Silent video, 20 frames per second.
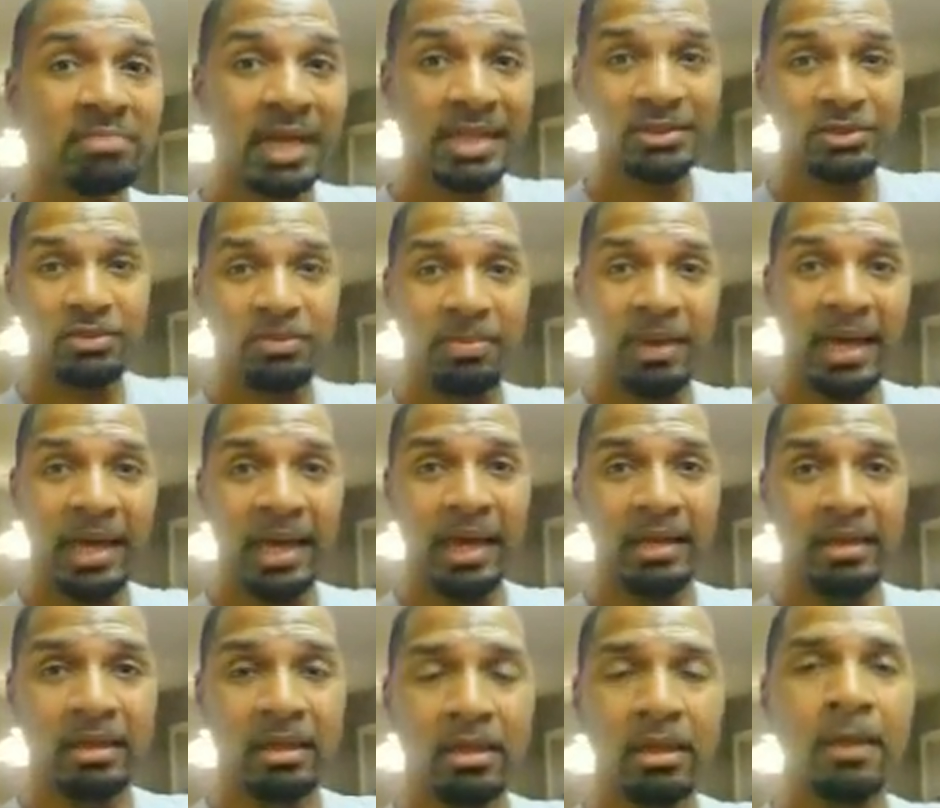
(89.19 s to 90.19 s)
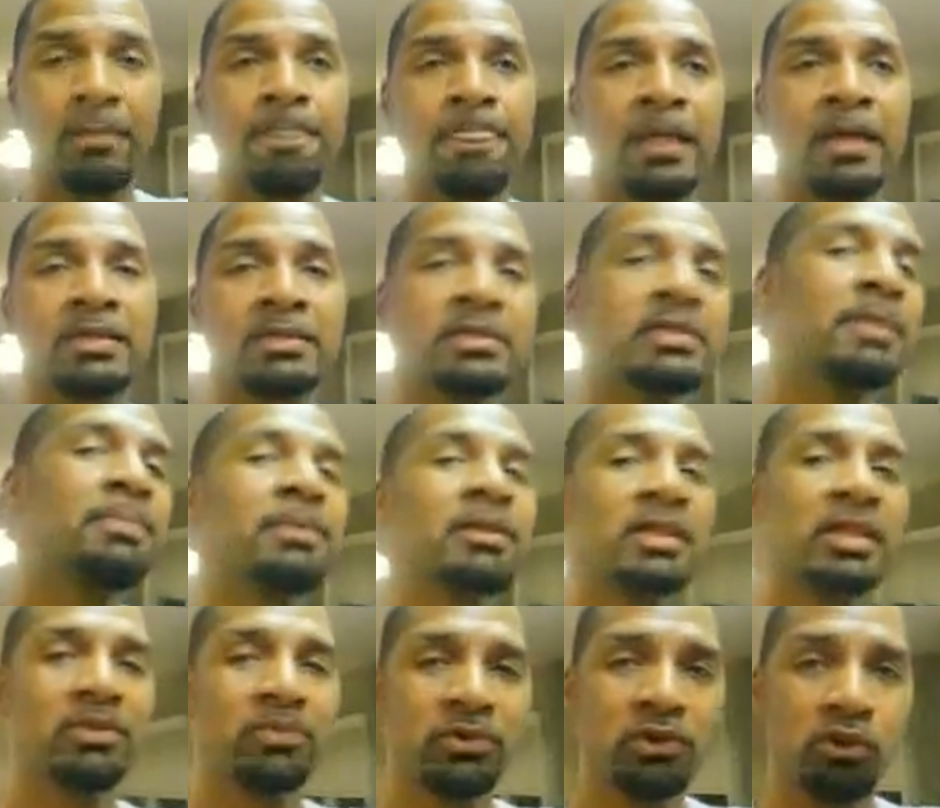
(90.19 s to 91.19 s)
not so bad.
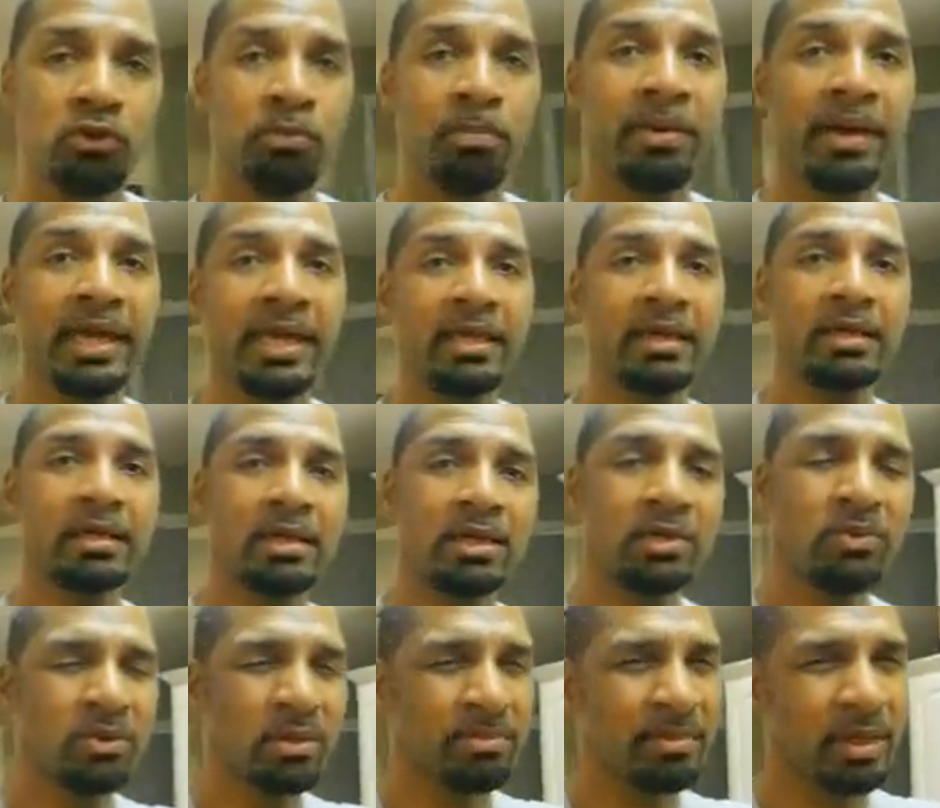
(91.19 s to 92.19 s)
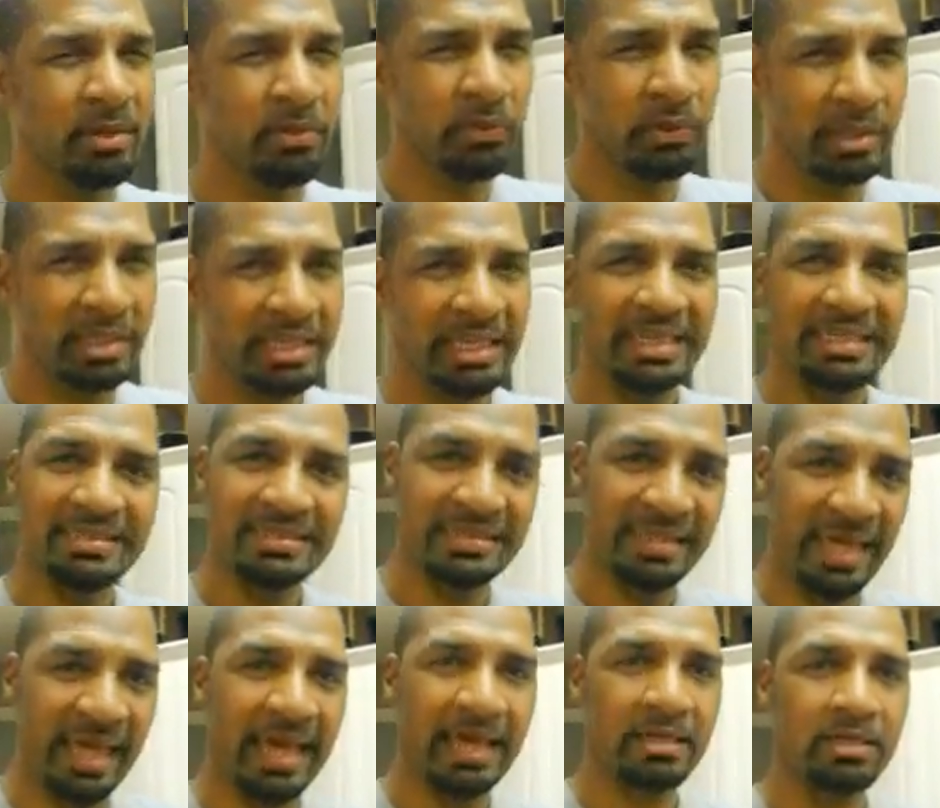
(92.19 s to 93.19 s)
Typically, when you bake, you want to be really
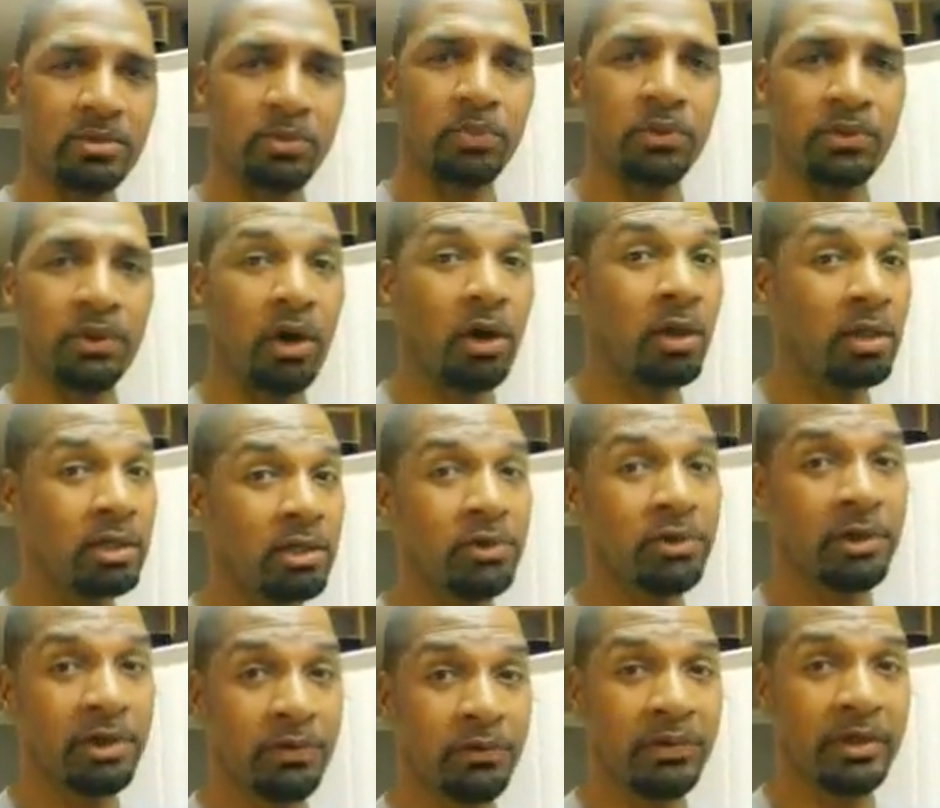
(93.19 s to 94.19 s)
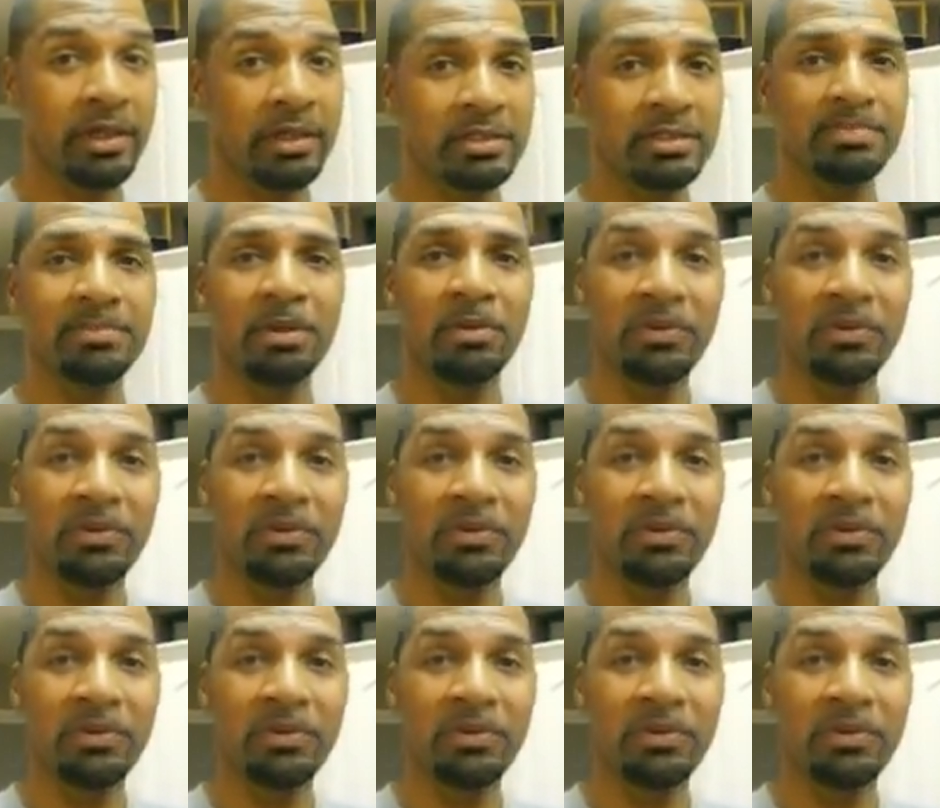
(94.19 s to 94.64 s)
exact with all of your ingredients.